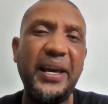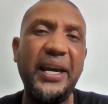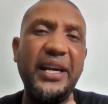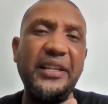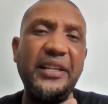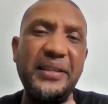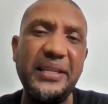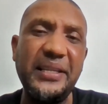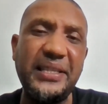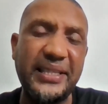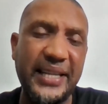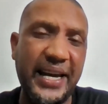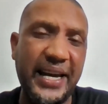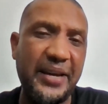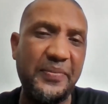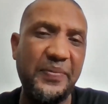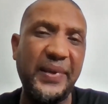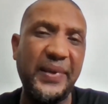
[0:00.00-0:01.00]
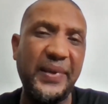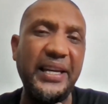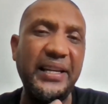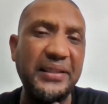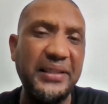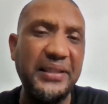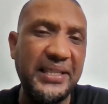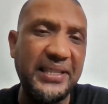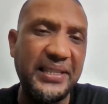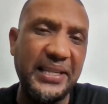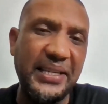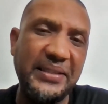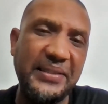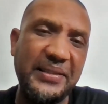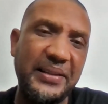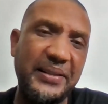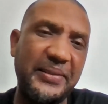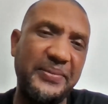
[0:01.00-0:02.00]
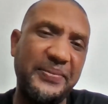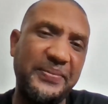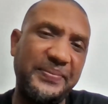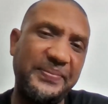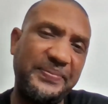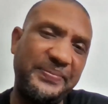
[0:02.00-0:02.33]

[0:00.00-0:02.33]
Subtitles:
in this time, in this season.